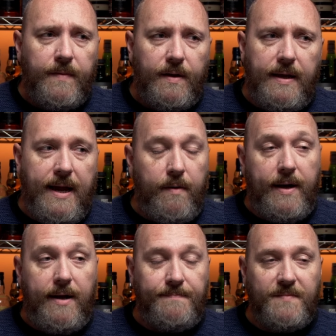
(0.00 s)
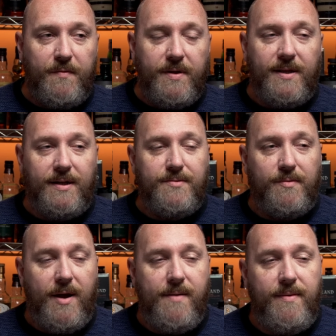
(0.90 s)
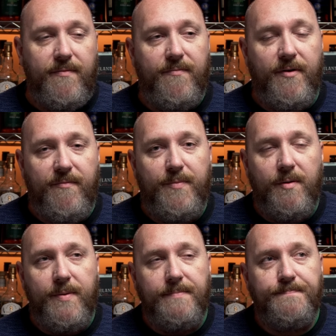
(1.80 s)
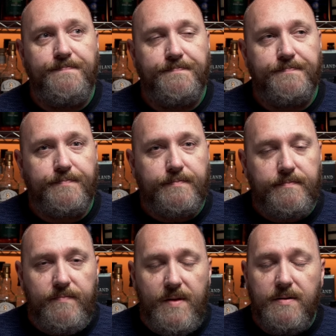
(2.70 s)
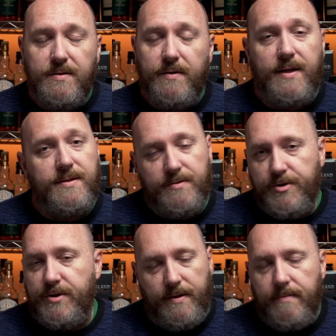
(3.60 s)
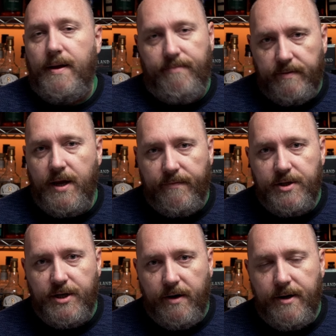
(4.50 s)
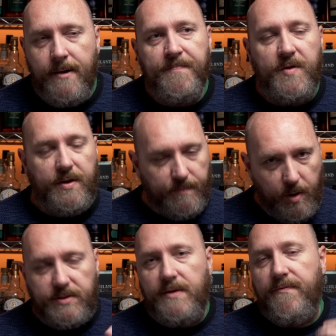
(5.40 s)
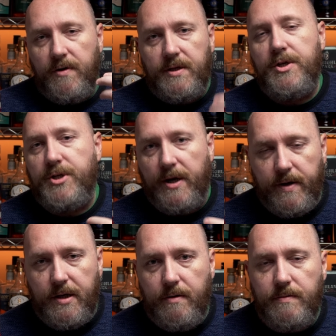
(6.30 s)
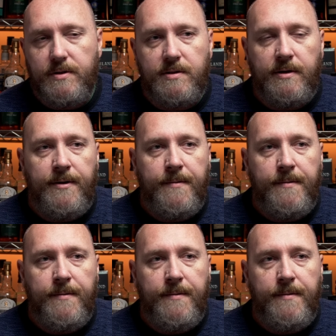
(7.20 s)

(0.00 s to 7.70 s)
Yeah, wow, it really does remind me of bourbon. So it's heavily sherried. You get the malty, funky sherried notes.